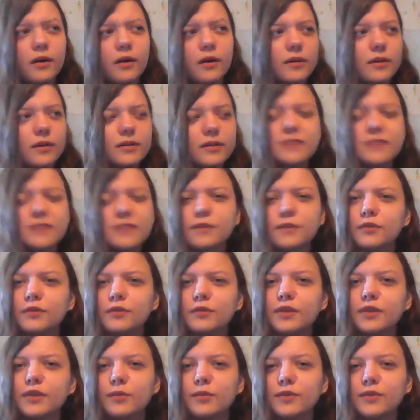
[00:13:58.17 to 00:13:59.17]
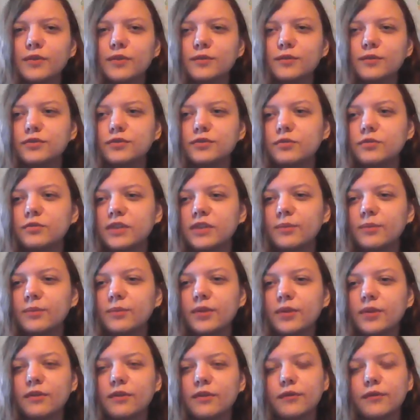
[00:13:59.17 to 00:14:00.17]
wall. That's very great with YouTube. You can
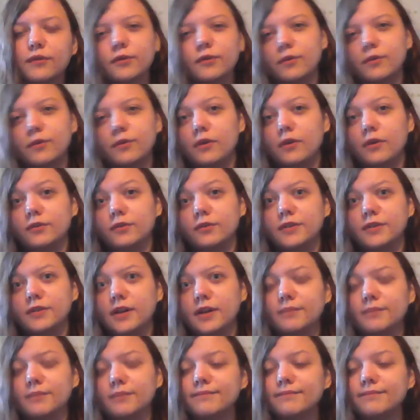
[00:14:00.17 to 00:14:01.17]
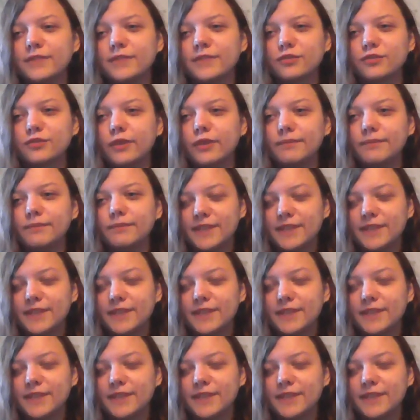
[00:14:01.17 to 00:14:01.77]
break the fourth wall all the time. That's great.